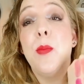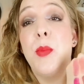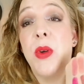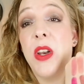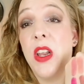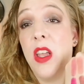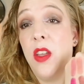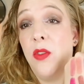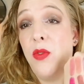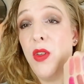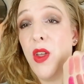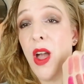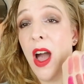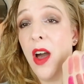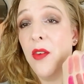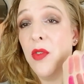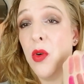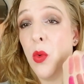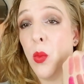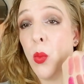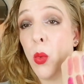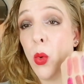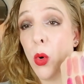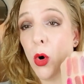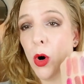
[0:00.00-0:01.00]
But if you have
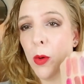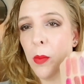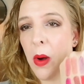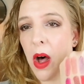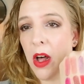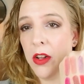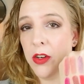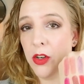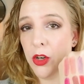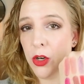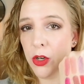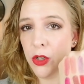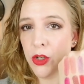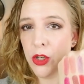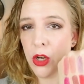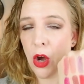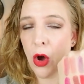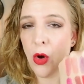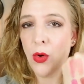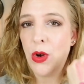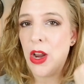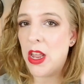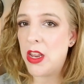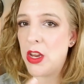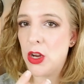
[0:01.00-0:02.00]
a warm
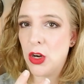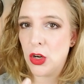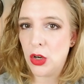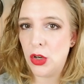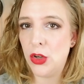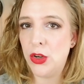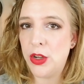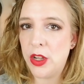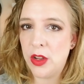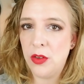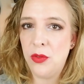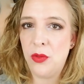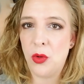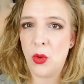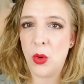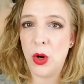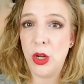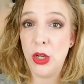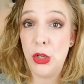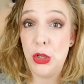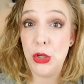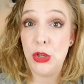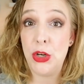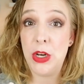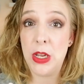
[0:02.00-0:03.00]
undertone and you're looking for
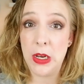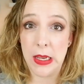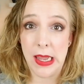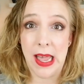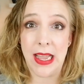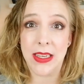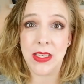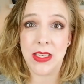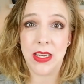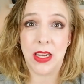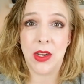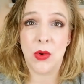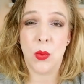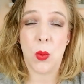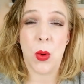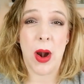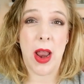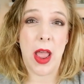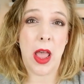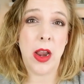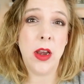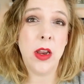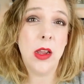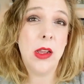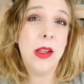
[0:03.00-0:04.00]
a good classic
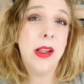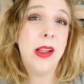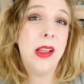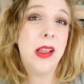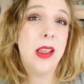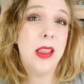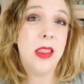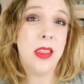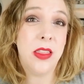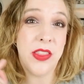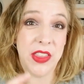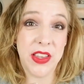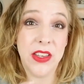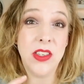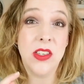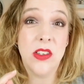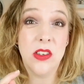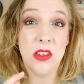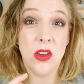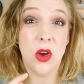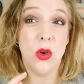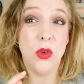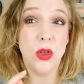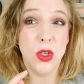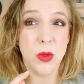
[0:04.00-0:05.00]
red, this
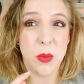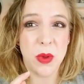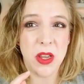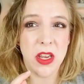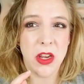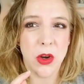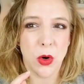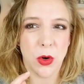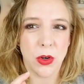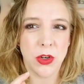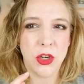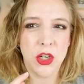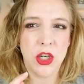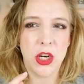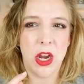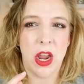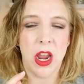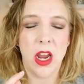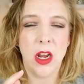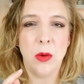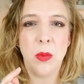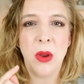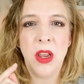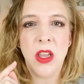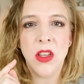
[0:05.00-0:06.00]
is going to be your
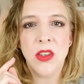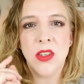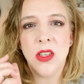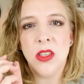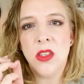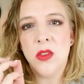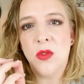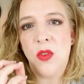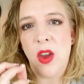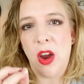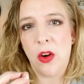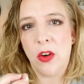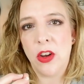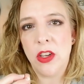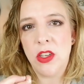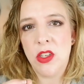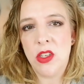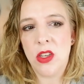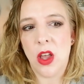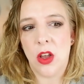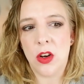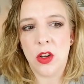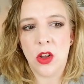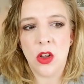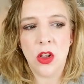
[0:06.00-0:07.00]
shade because it's very
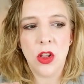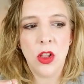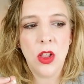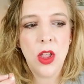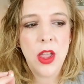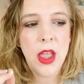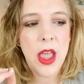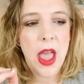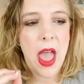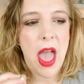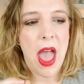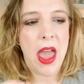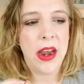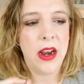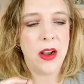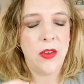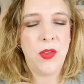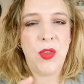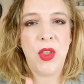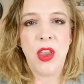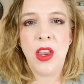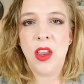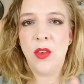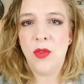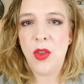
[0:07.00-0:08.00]
subtle. And I
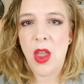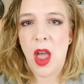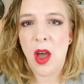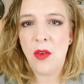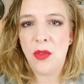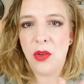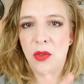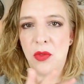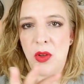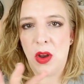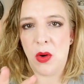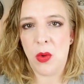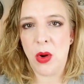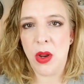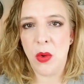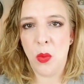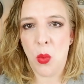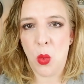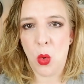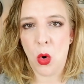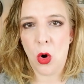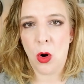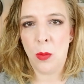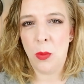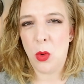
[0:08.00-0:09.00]
think if you have a very
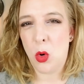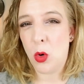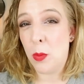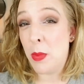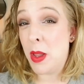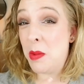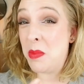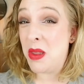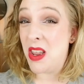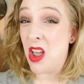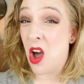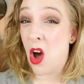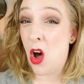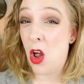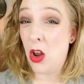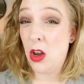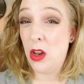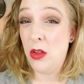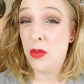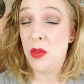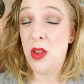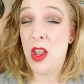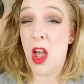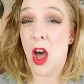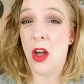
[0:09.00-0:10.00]
warm or maybe
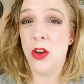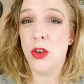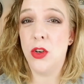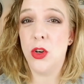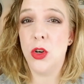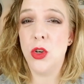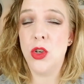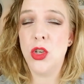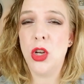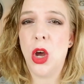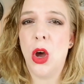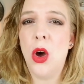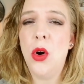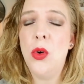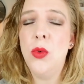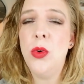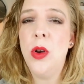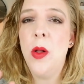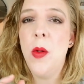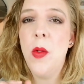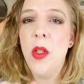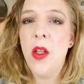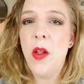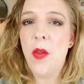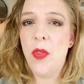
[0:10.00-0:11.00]
olivey
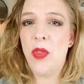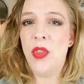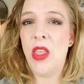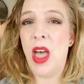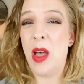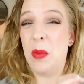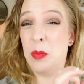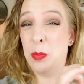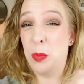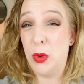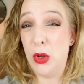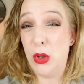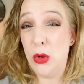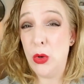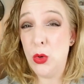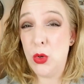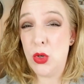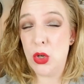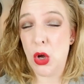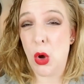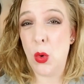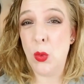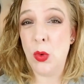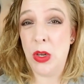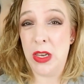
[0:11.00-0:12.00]
undertone, that
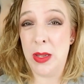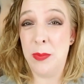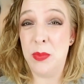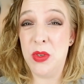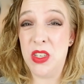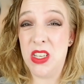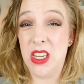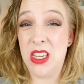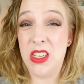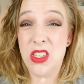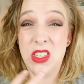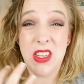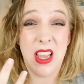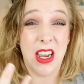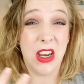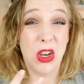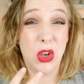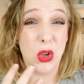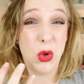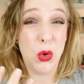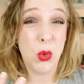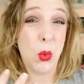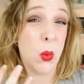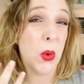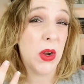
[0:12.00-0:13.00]
blue-toned lipsticks
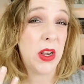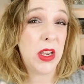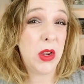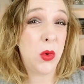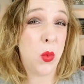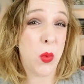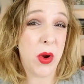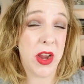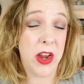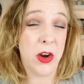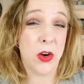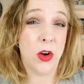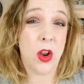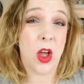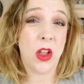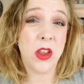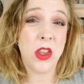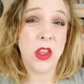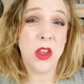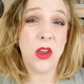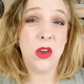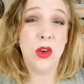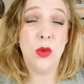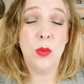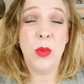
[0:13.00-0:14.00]
can look really weird
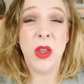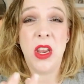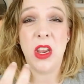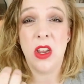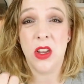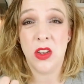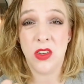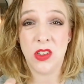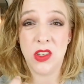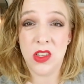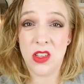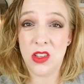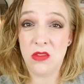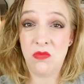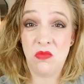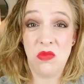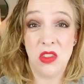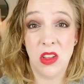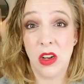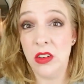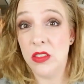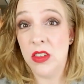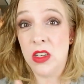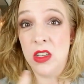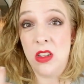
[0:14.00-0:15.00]
on you because
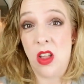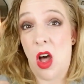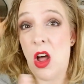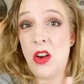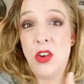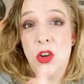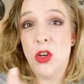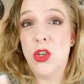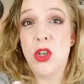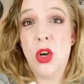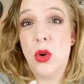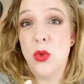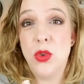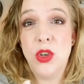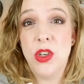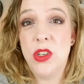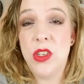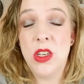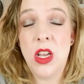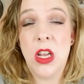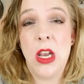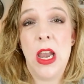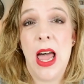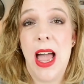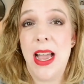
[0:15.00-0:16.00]
the, the undertone
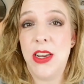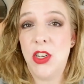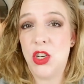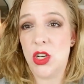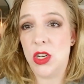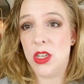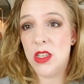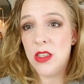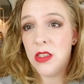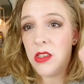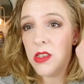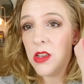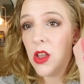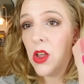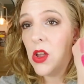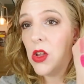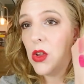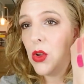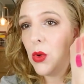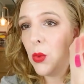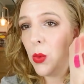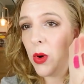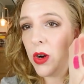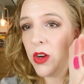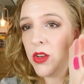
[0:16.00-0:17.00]
just clashes.
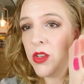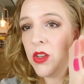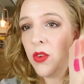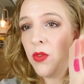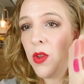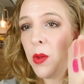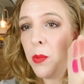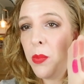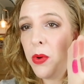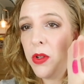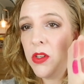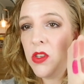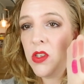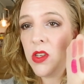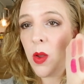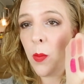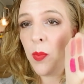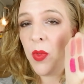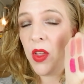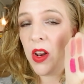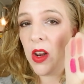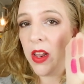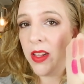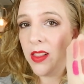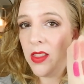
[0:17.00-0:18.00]
Whereas if you put
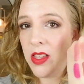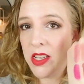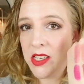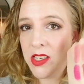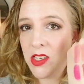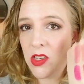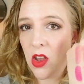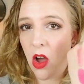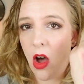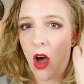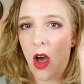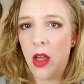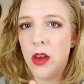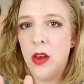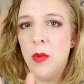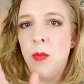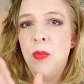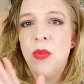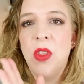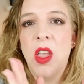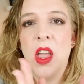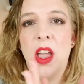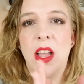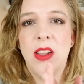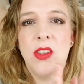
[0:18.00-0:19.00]
something like this on,
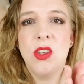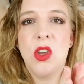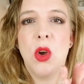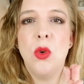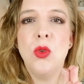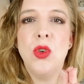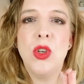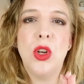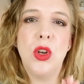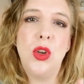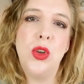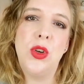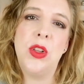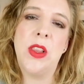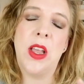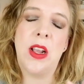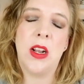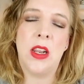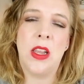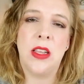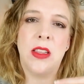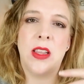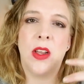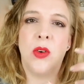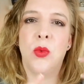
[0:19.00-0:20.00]
it's going to look
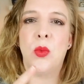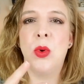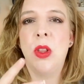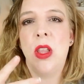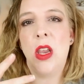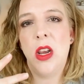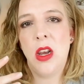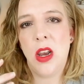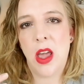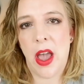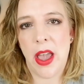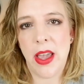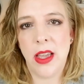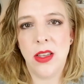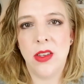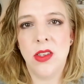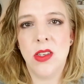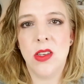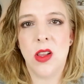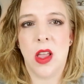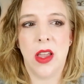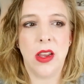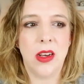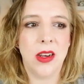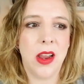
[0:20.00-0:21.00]
like, like that really
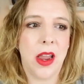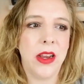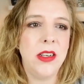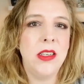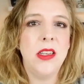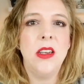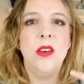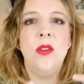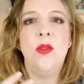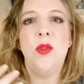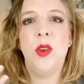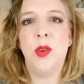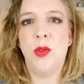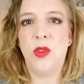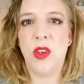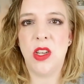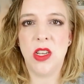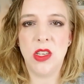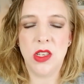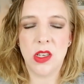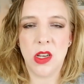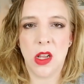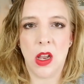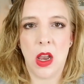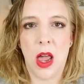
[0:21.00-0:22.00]
nice like nineteen
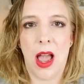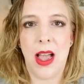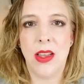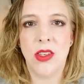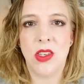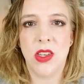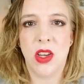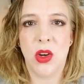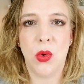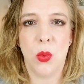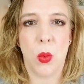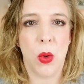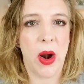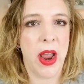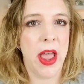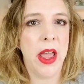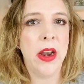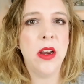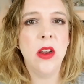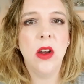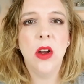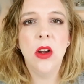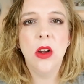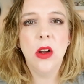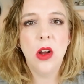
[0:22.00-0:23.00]
fifties classic
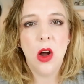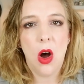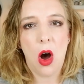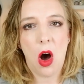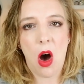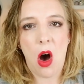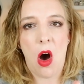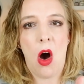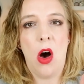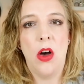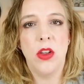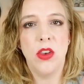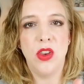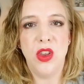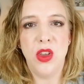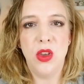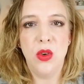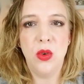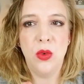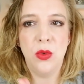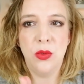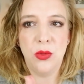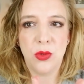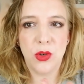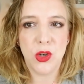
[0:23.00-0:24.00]
red on
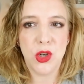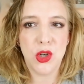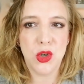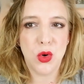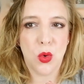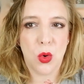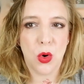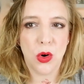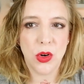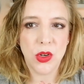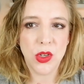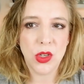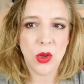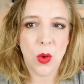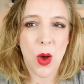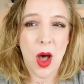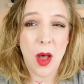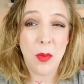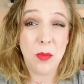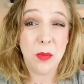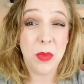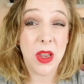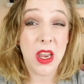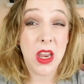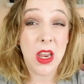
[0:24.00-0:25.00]
you for sure. So
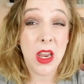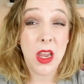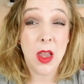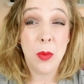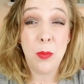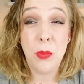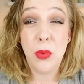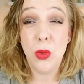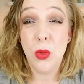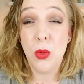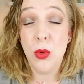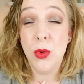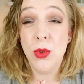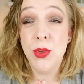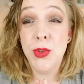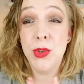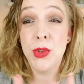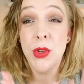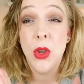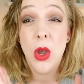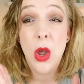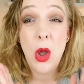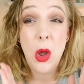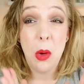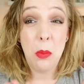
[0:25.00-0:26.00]
on me, it
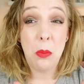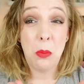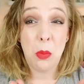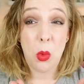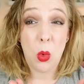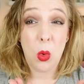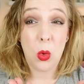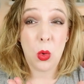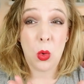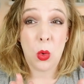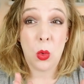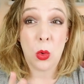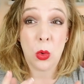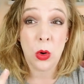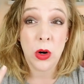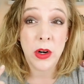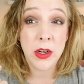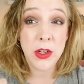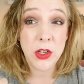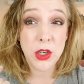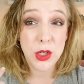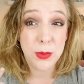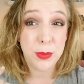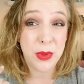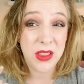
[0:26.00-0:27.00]
pulls more
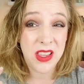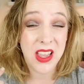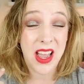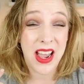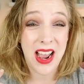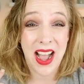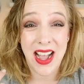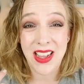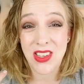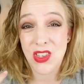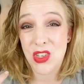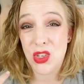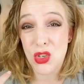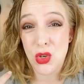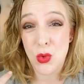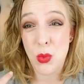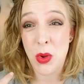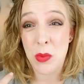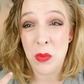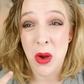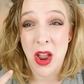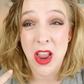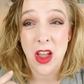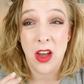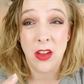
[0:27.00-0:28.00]
orange, but that has to do
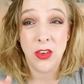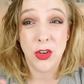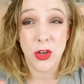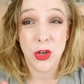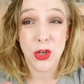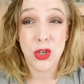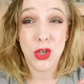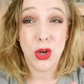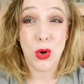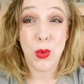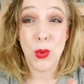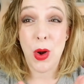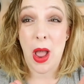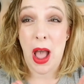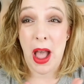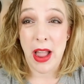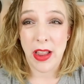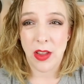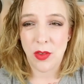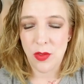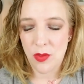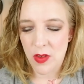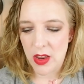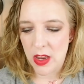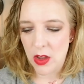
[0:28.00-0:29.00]
with my undertone,
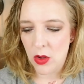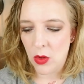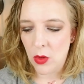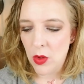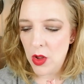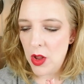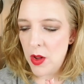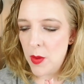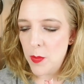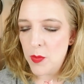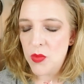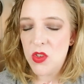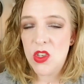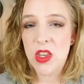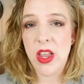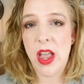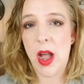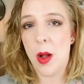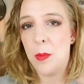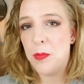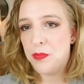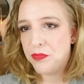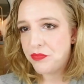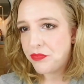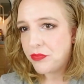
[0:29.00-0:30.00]
I feel. So
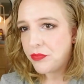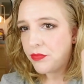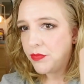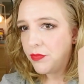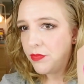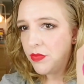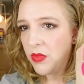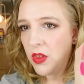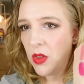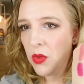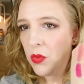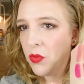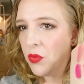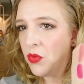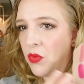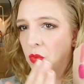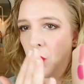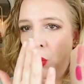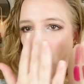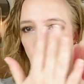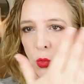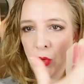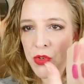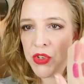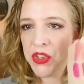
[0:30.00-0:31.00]
yeah,
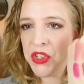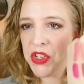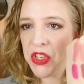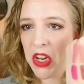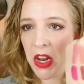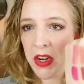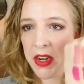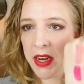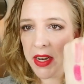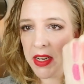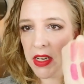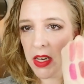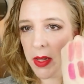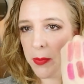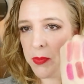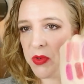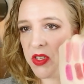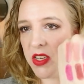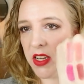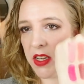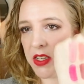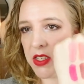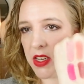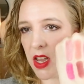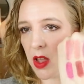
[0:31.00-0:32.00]
stunning
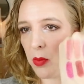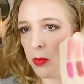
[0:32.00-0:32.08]
lipsticks.